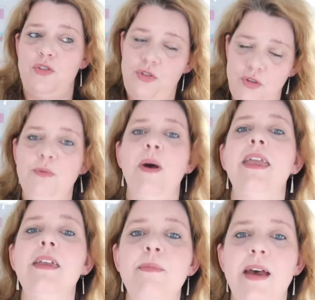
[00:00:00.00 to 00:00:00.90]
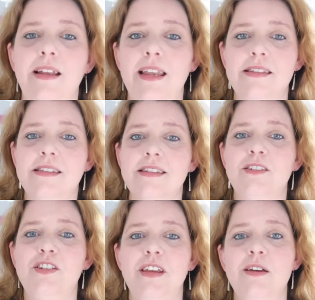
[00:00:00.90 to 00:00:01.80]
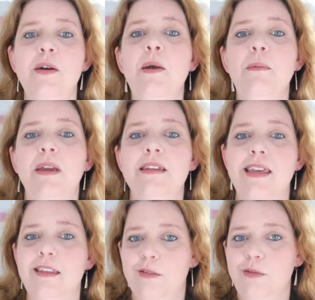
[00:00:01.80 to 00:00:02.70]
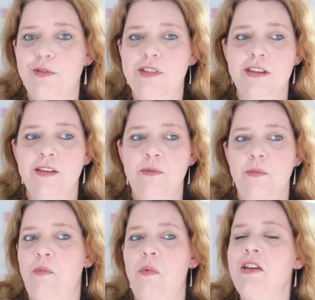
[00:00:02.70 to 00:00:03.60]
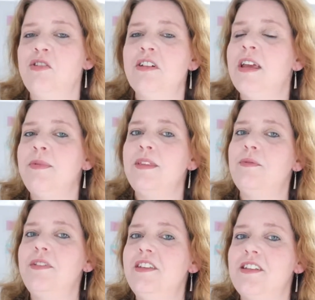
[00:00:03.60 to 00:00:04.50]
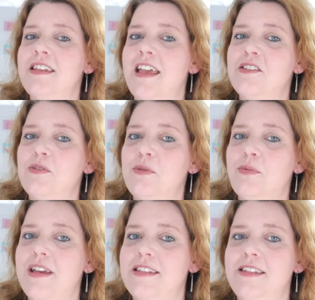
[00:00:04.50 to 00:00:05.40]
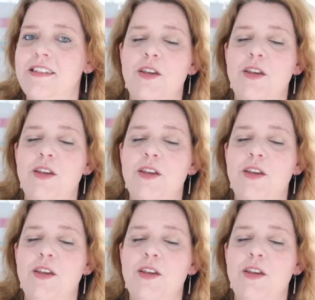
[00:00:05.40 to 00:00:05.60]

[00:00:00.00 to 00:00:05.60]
to my email list this year because I thought, why should I be the one that just gets all the presents?